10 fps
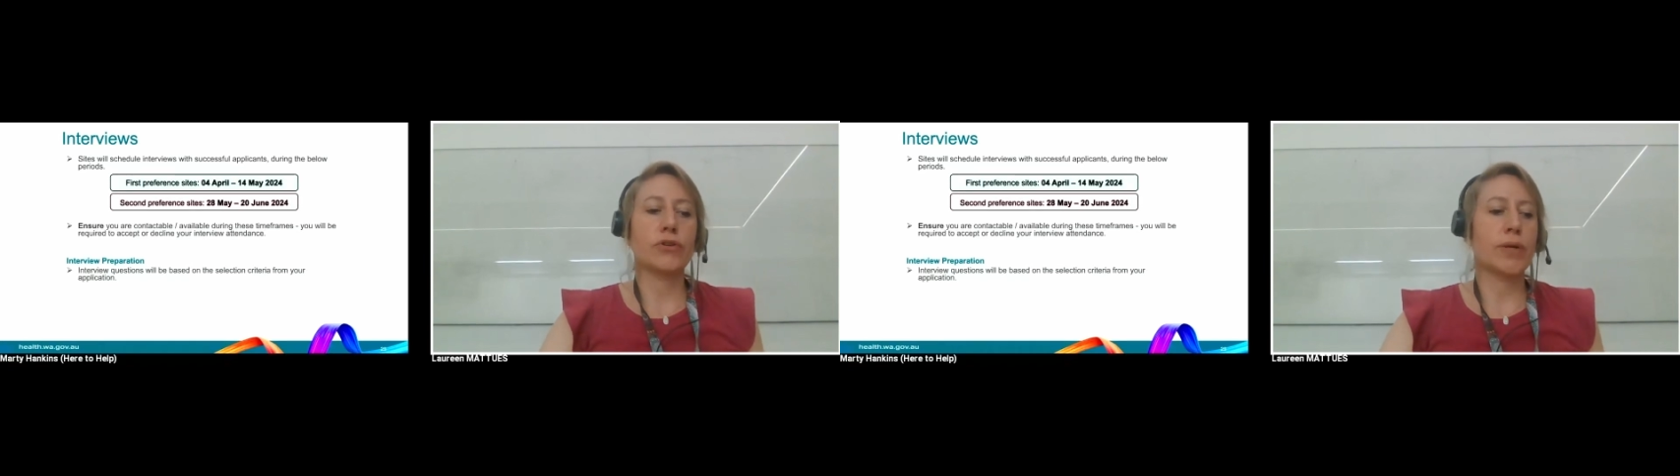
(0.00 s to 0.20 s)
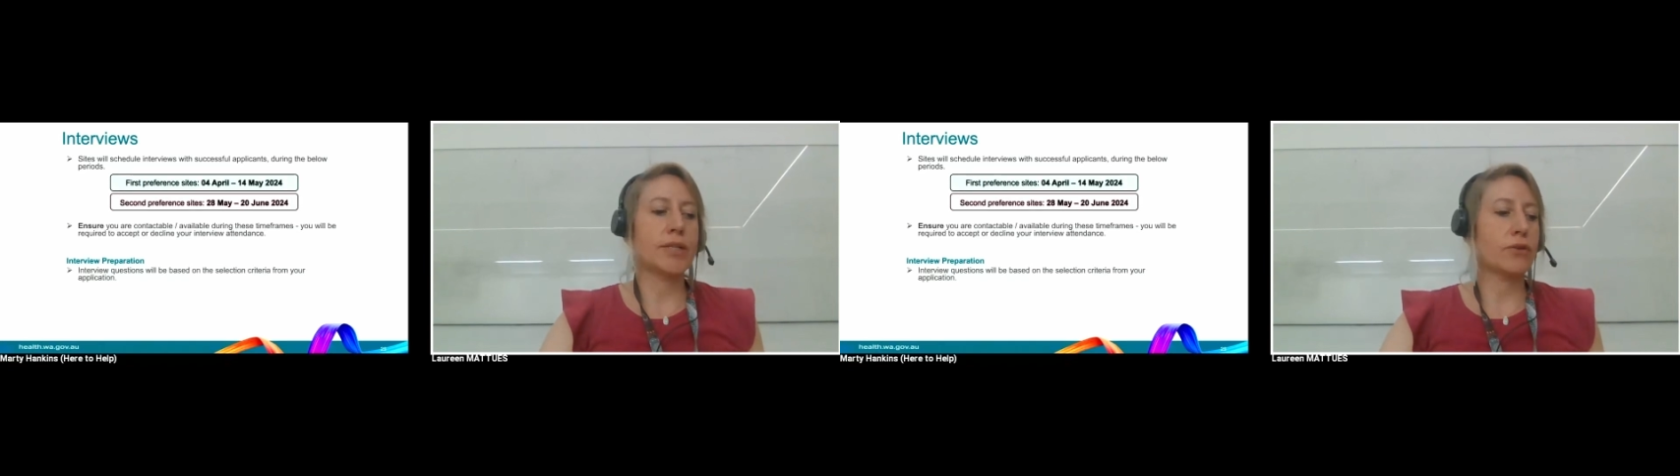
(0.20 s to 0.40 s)

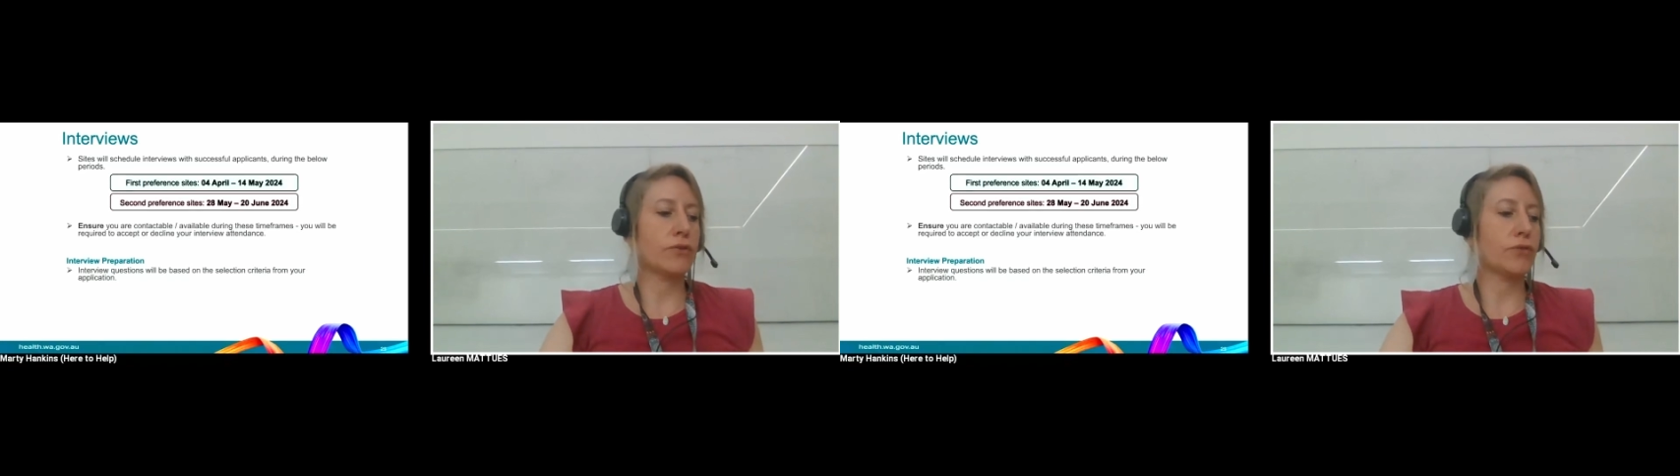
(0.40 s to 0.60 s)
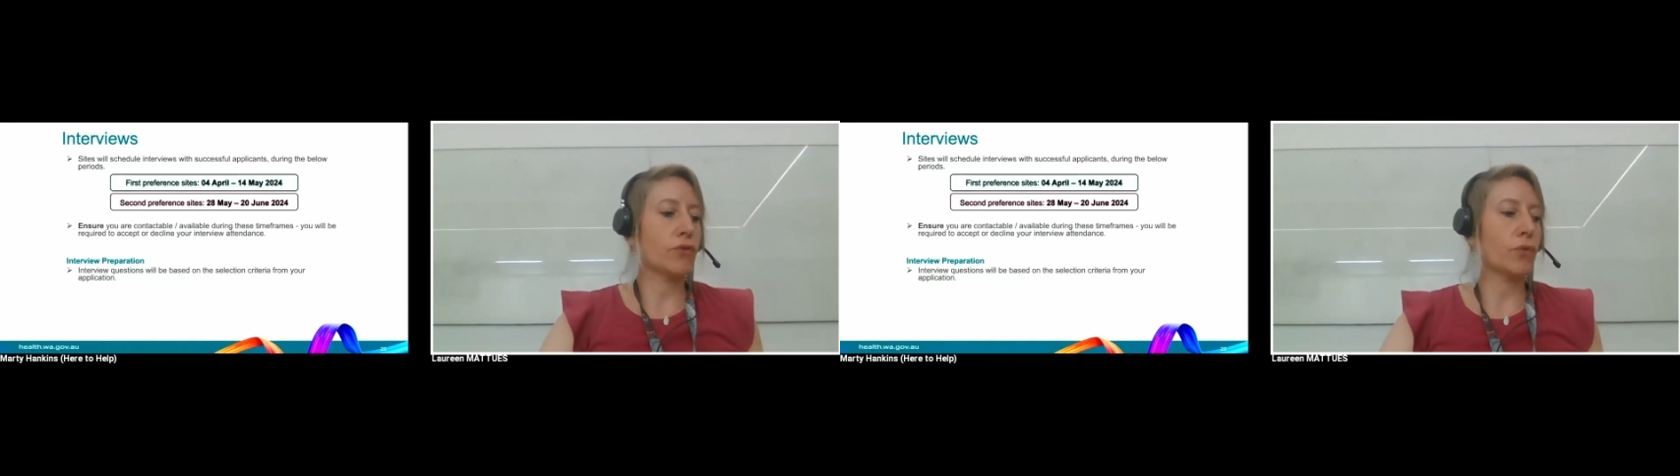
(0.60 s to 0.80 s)
Your
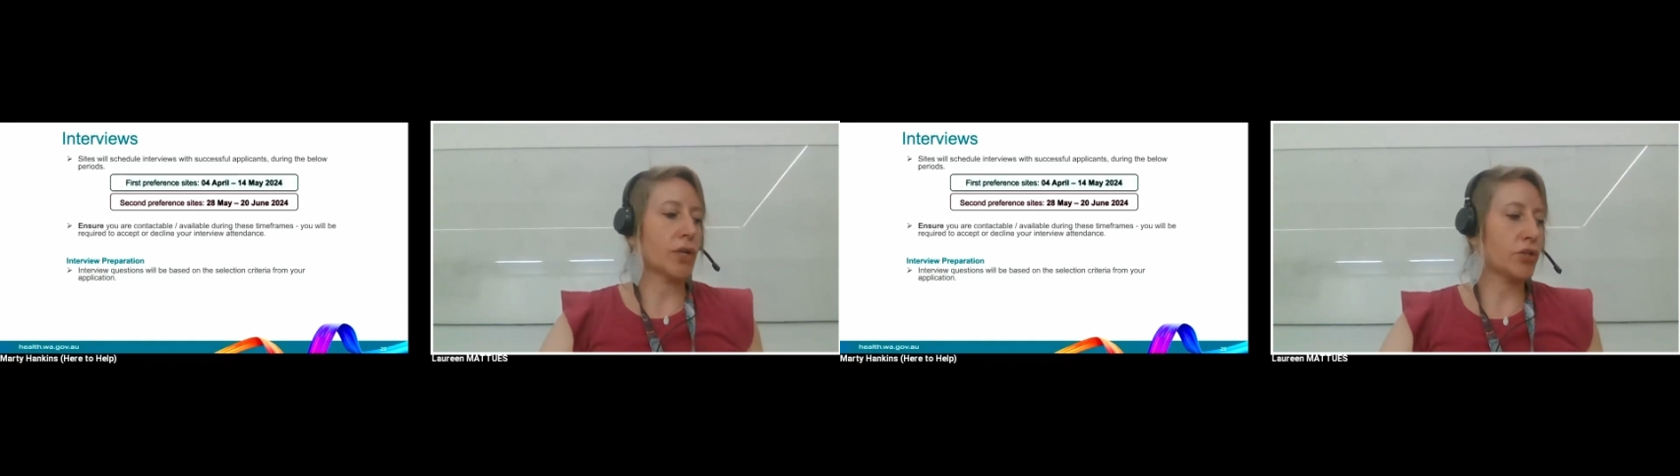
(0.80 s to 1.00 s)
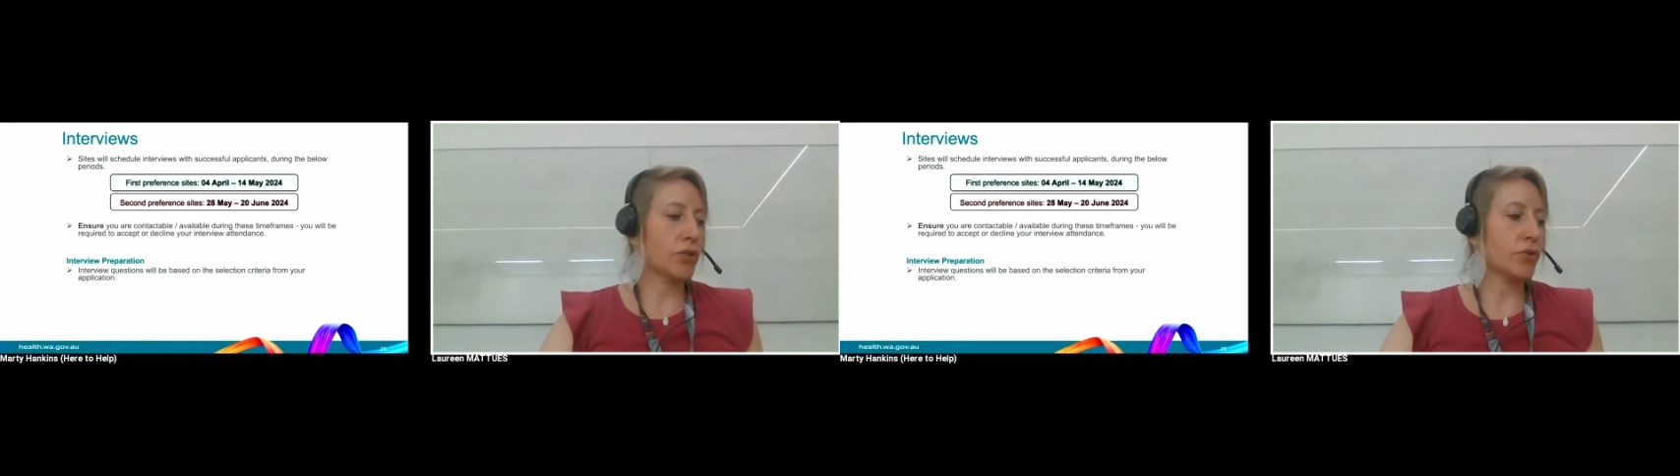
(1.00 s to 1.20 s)
interview
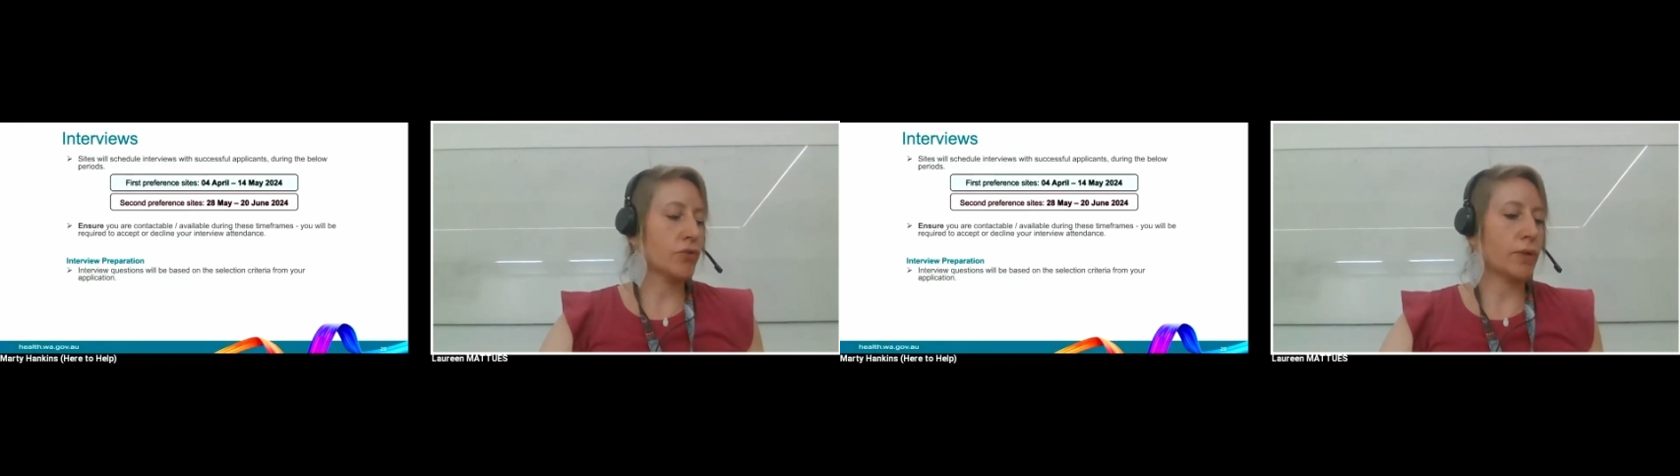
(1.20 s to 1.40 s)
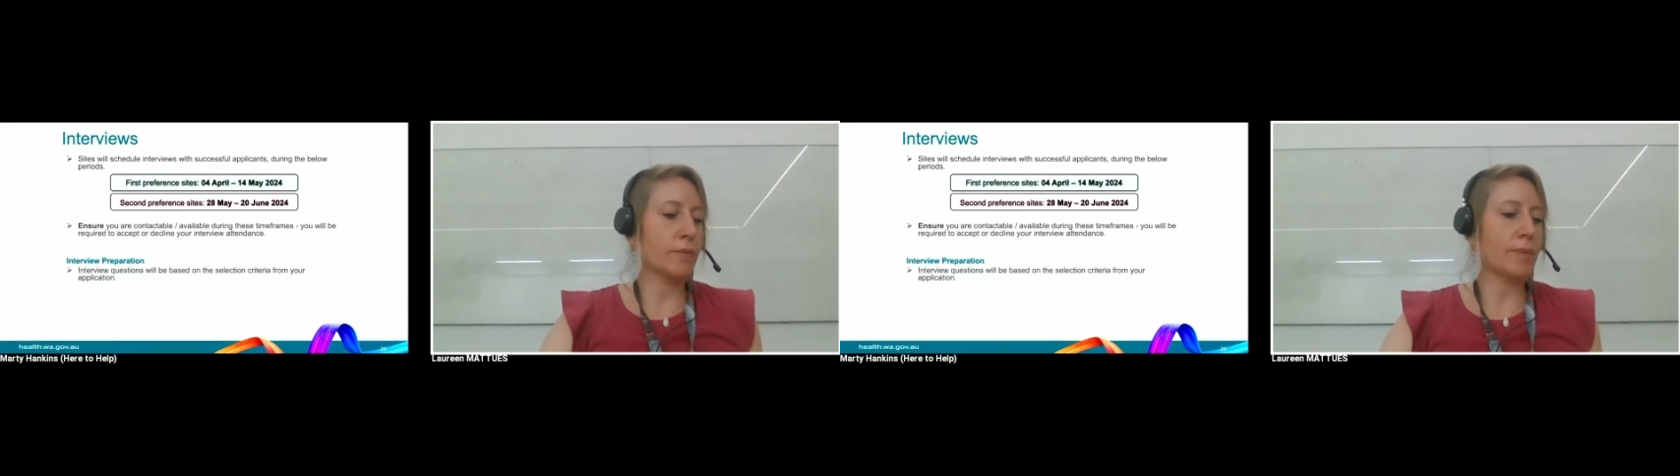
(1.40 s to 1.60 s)
questions will